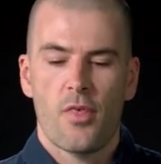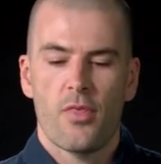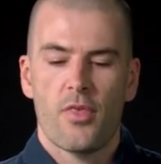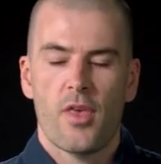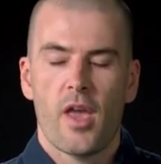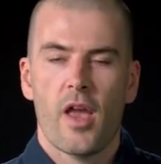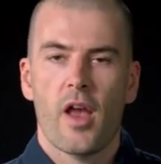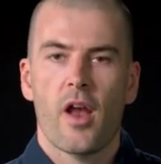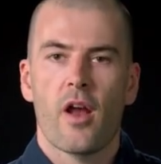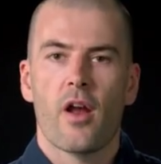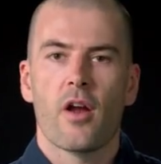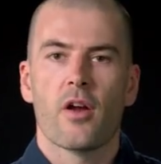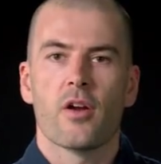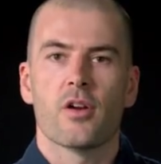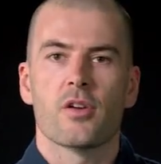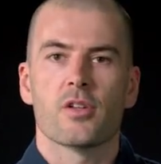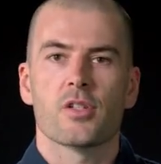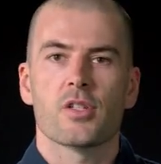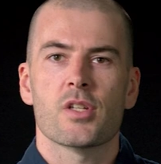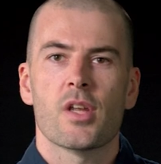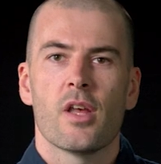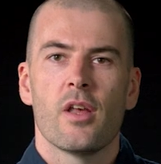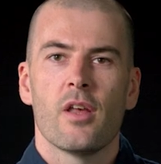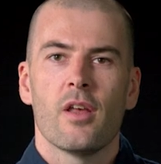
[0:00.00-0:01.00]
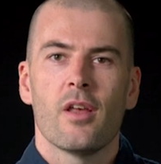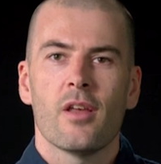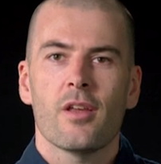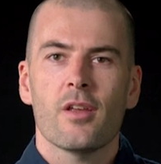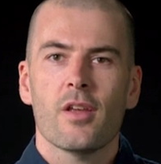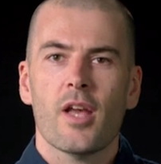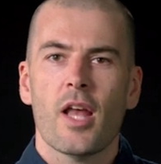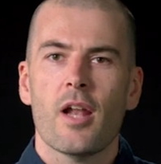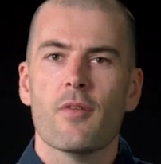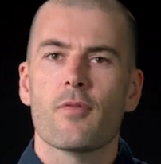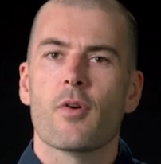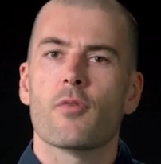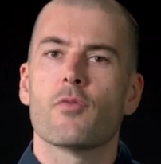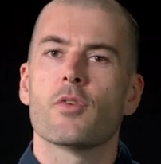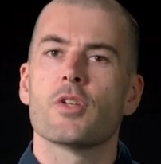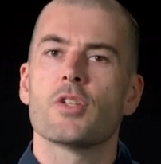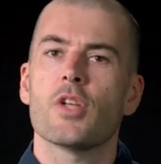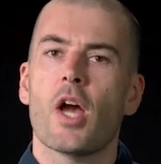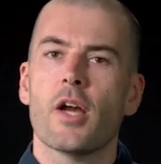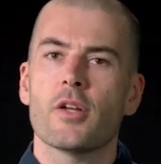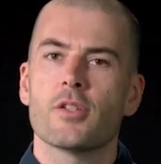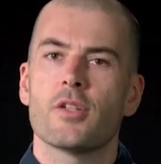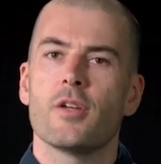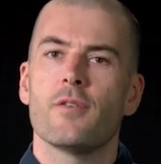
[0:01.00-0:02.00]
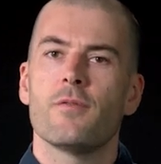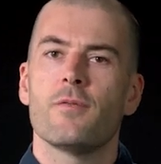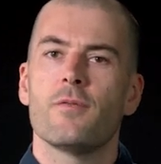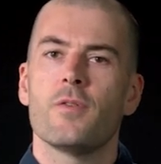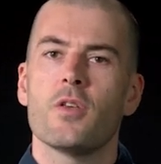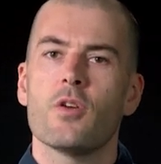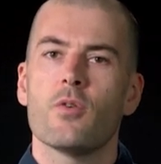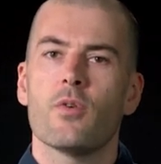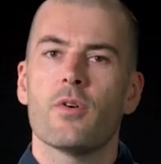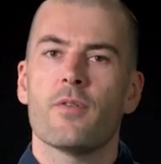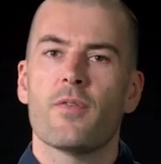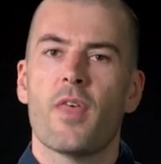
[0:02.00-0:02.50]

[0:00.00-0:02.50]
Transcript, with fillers: there's kind of a reductive view